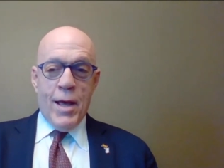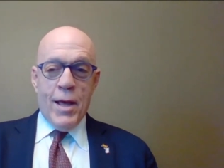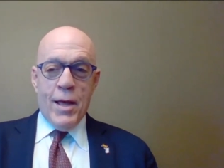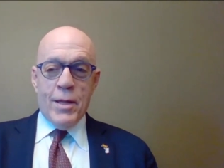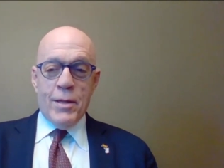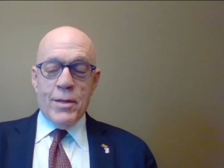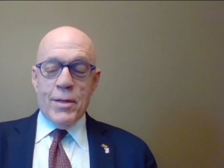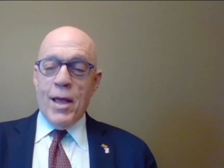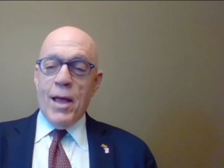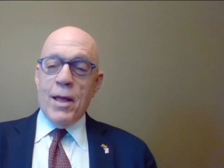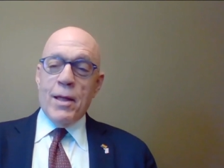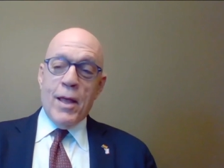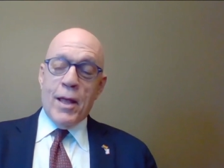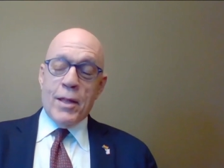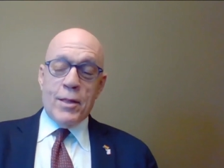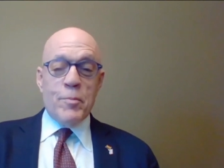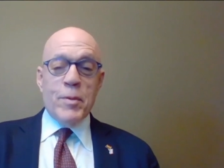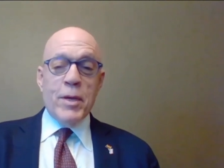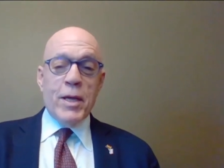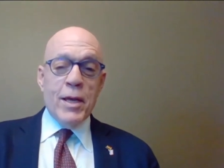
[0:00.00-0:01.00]
And
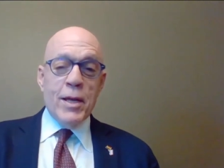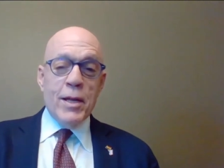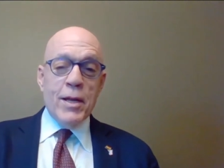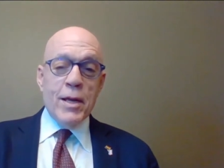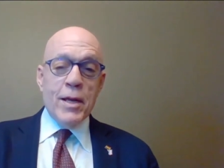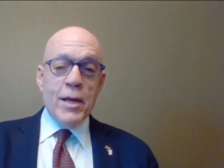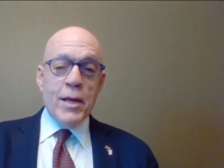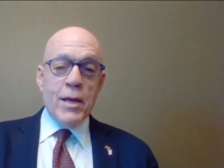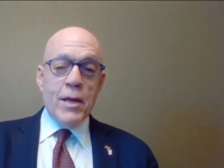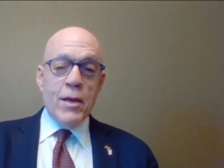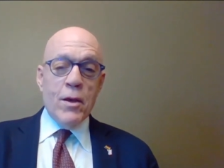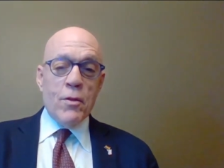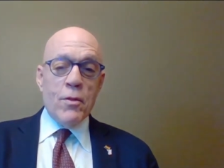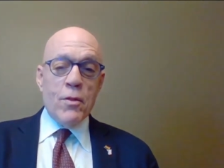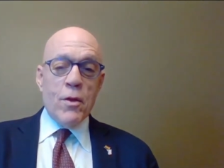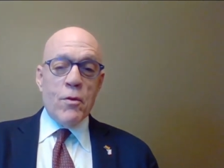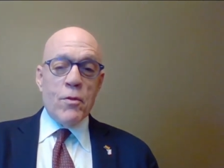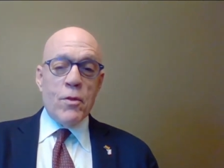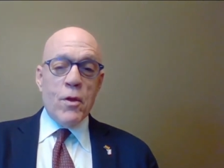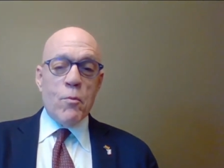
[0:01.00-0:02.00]
at the beginning,
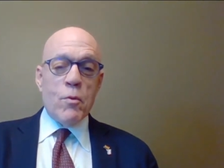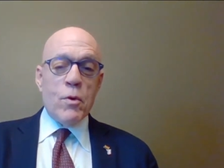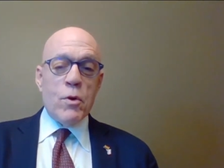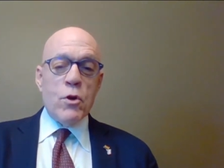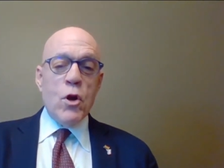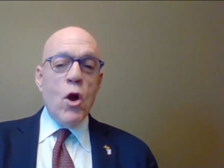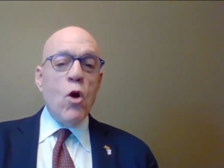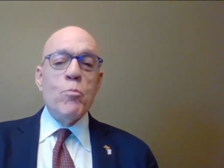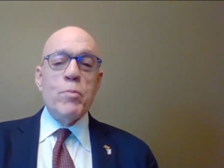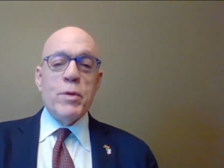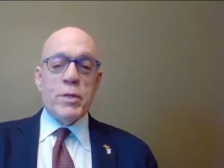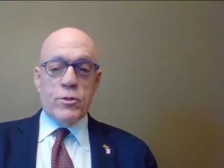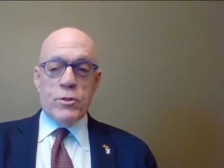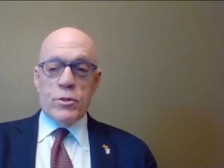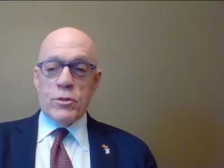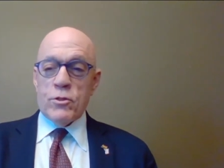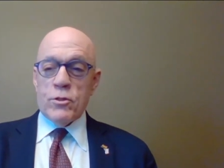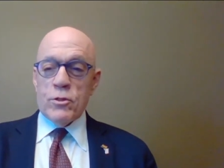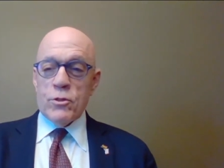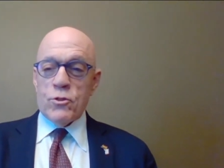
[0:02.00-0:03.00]
there were no
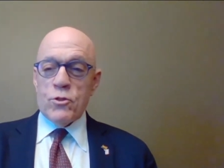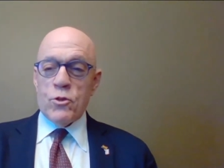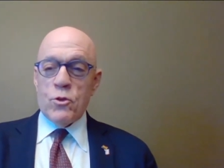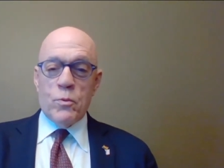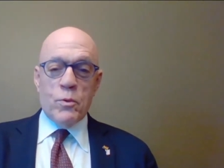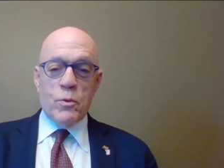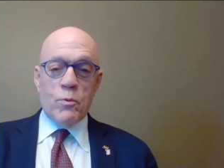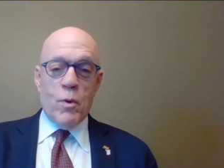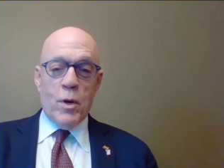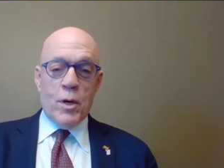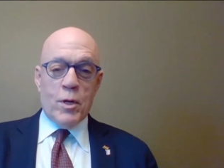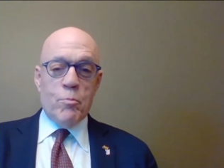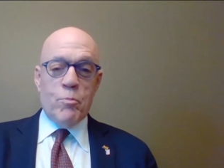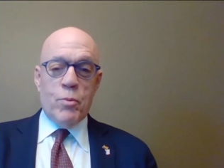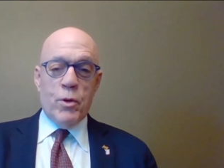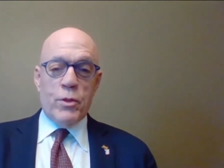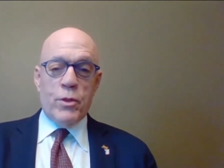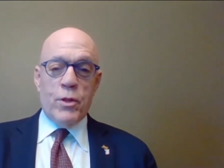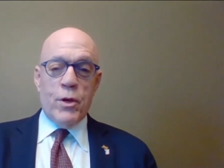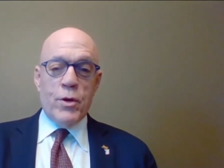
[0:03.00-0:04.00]
businesses who would want
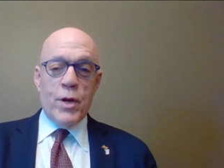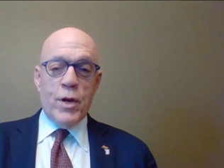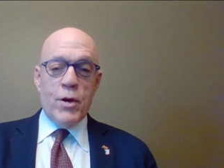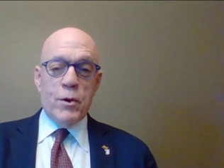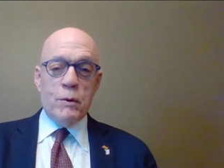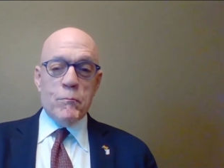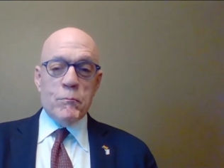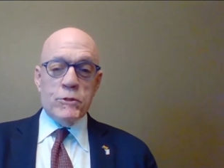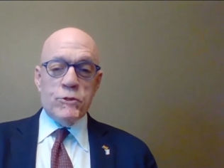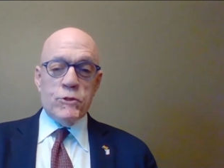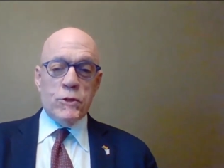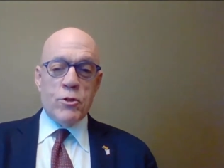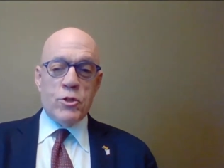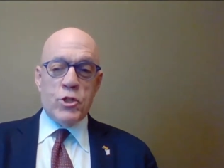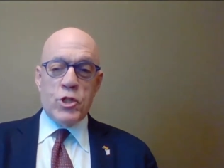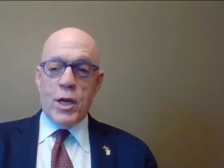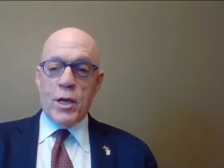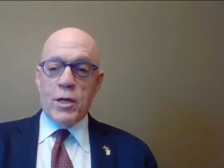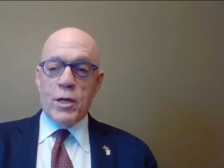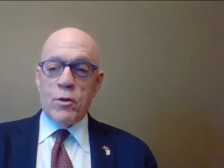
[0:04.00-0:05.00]
to put their name
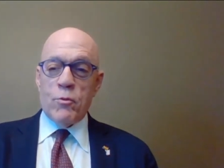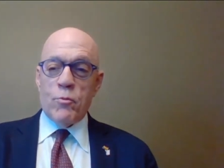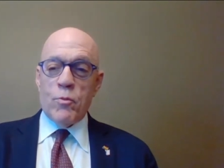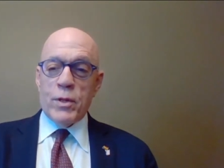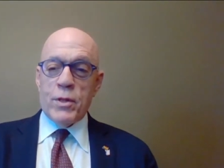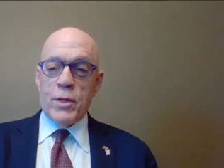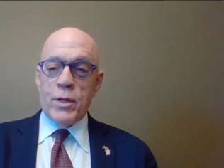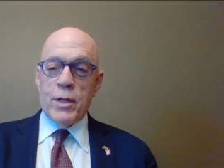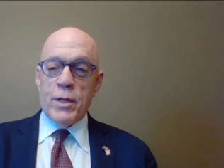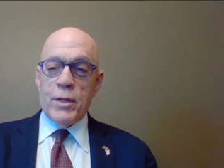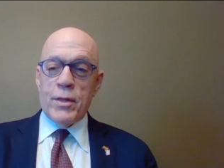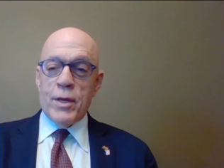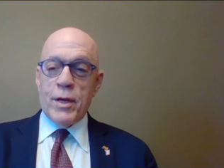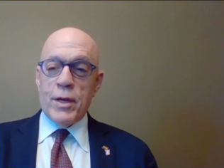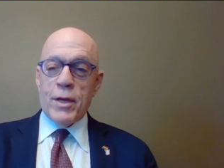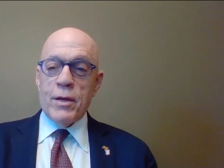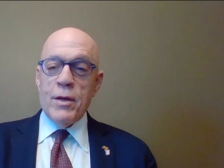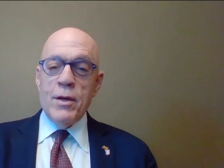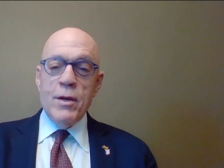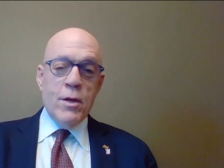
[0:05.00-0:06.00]
associated with
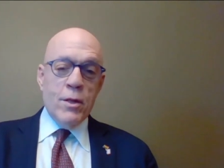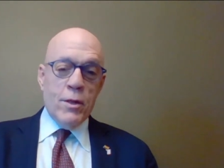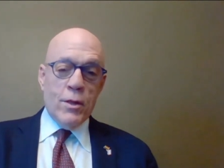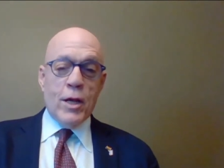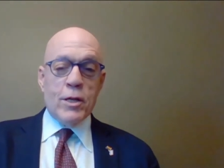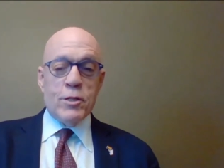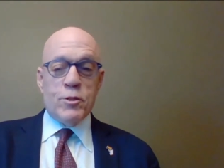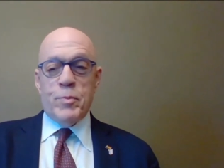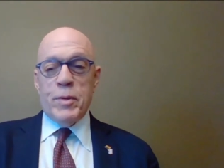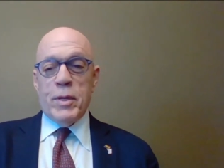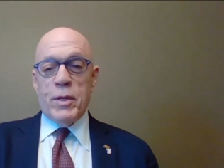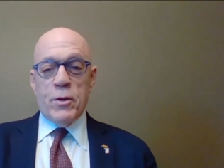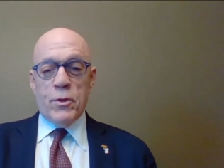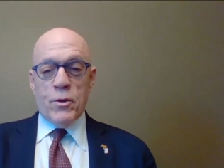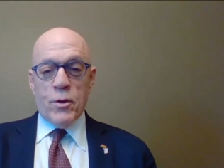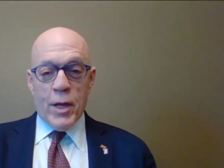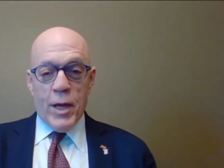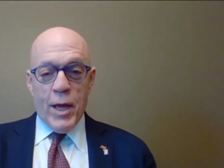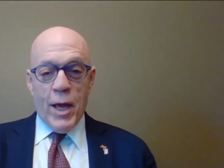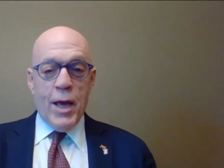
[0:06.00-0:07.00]
anything
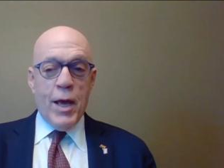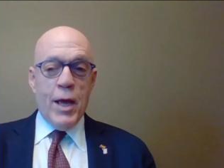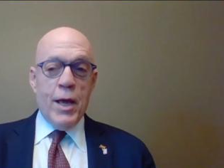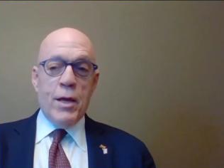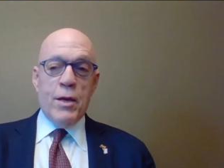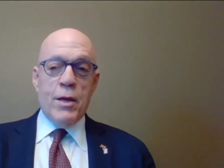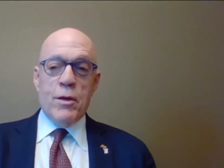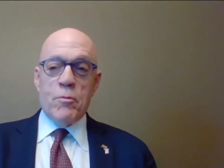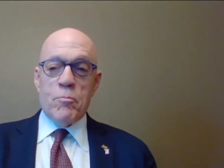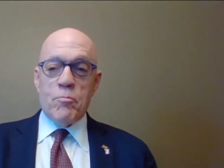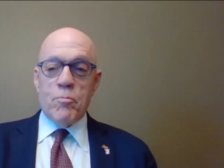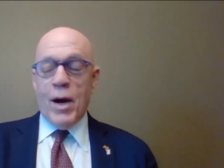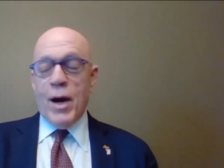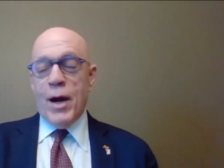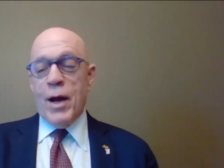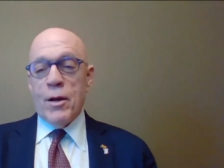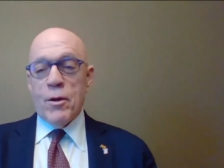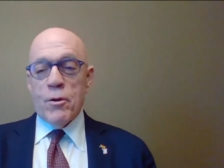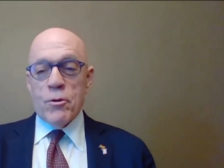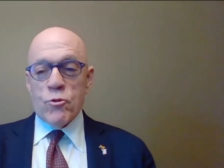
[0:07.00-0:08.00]
lesbian or gay,
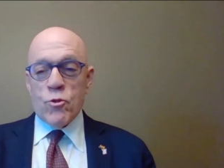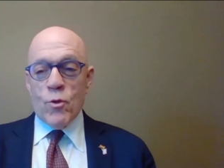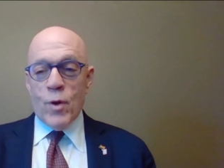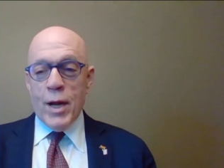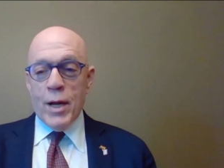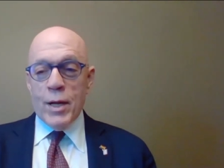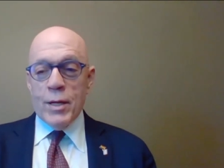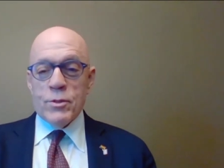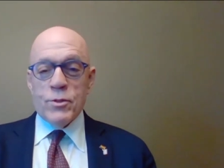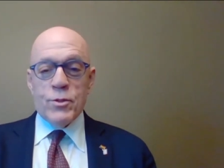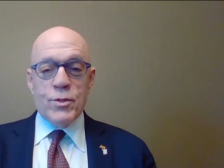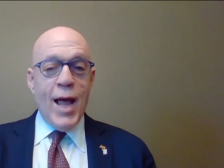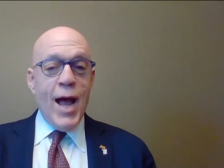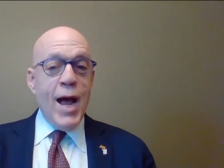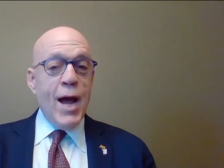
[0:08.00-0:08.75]
bi, or trans.